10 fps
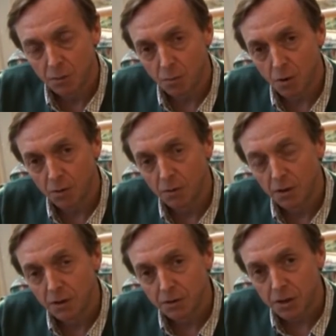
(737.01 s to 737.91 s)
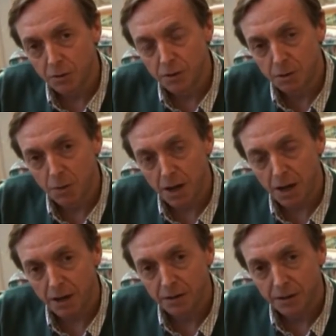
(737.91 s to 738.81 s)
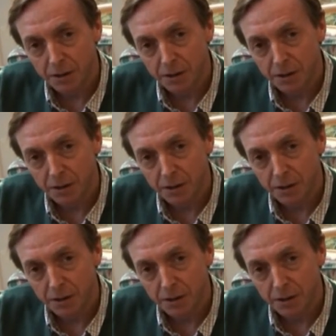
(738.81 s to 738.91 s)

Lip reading: while Tony Blair